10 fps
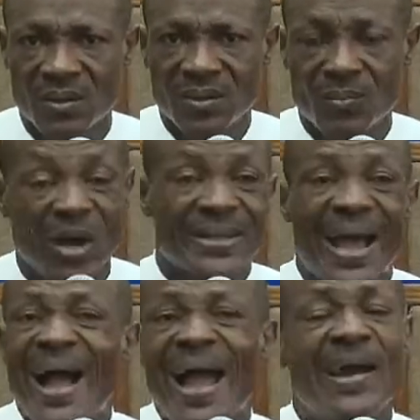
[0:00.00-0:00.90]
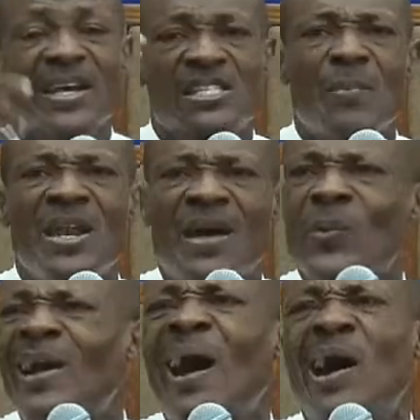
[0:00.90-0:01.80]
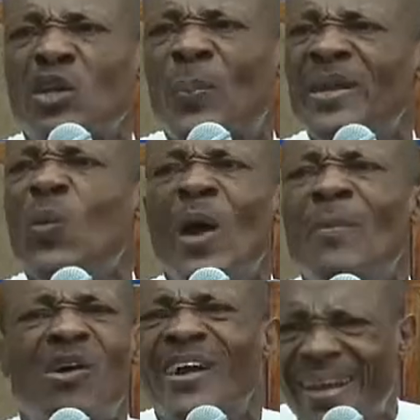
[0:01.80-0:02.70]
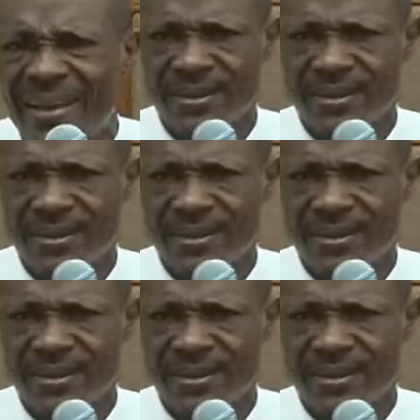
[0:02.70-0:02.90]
but I honestly believe that we're caught up in the web already.